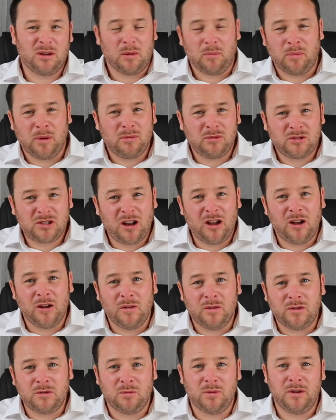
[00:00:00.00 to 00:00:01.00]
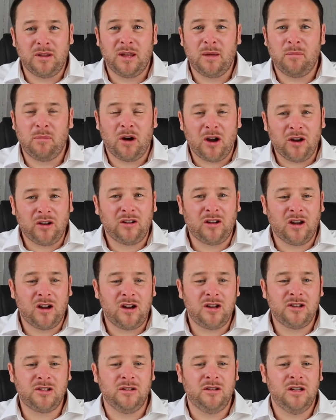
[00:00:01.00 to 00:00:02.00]
in people's lives when they're buying
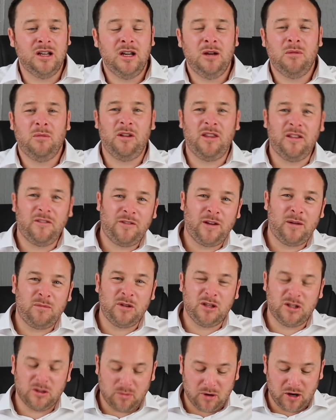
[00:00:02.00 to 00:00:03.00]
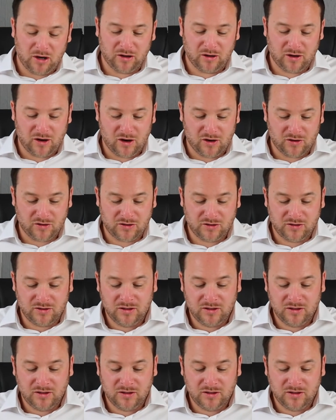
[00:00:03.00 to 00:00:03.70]
cars and when their families are buying cars.